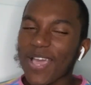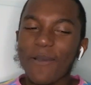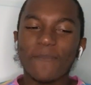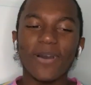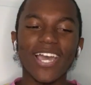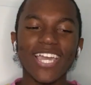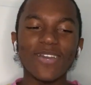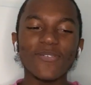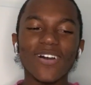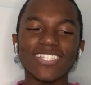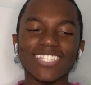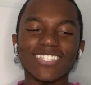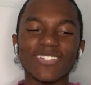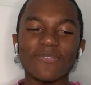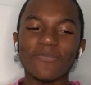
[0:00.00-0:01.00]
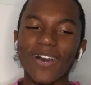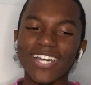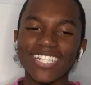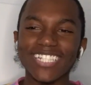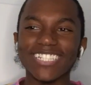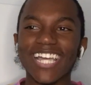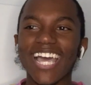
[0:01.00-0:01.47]
But it wasn't the
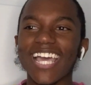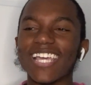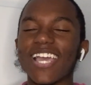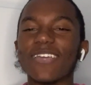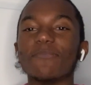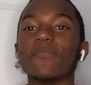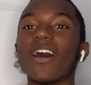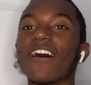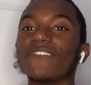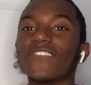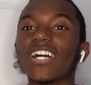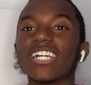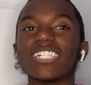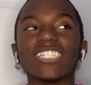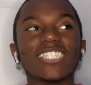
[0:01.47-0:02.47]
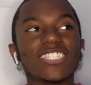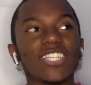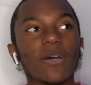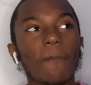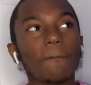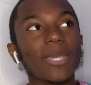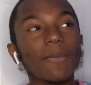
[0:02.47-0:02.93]
money that motherfuckers,
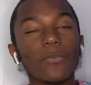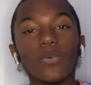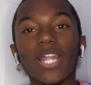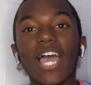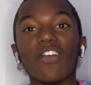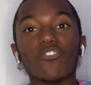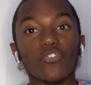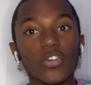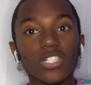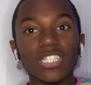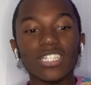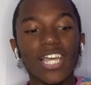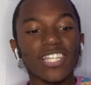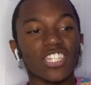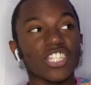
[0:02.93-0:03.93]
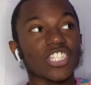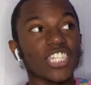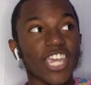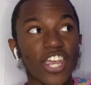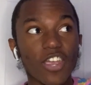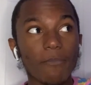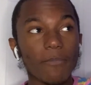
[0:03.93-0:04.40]
the people that really like the
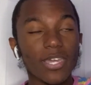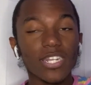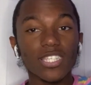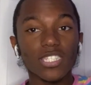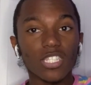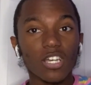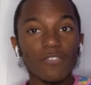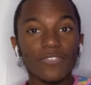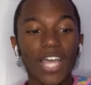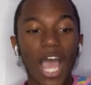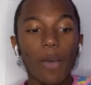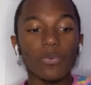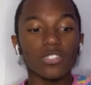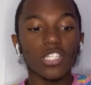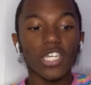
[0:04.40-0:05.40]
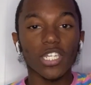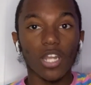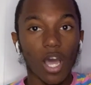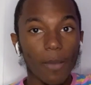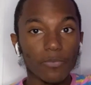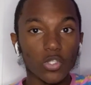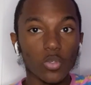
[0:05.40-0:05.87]
chairman and stuff that I was looking
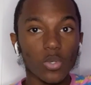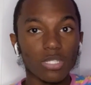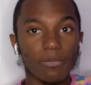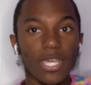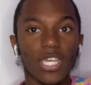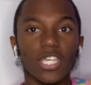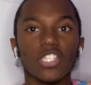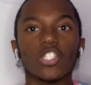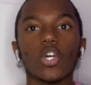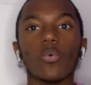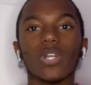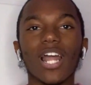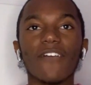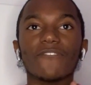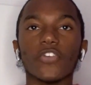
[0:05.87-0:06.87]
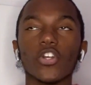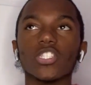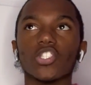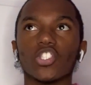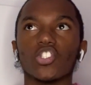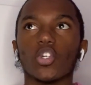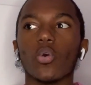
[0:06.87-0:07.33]
up to was making. So when I
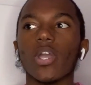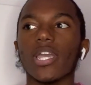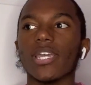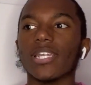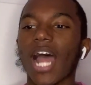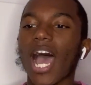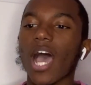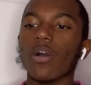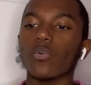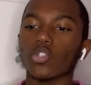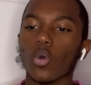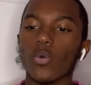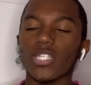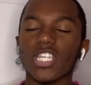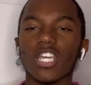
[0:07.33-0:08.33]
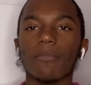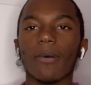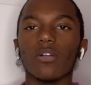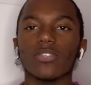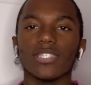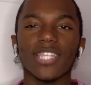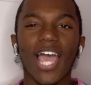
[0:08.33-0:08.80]
first joined, I was always hearing
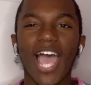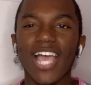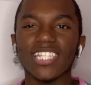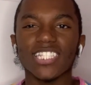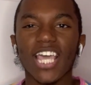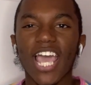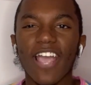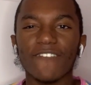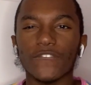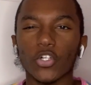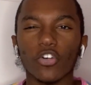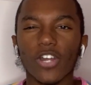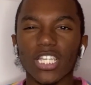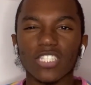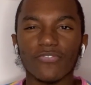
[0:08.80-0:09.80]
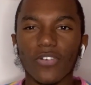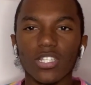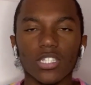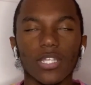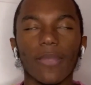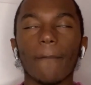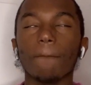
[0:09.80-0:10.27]
about this hashtag Forex
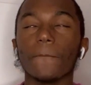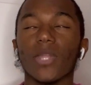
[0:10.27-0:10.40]
funding.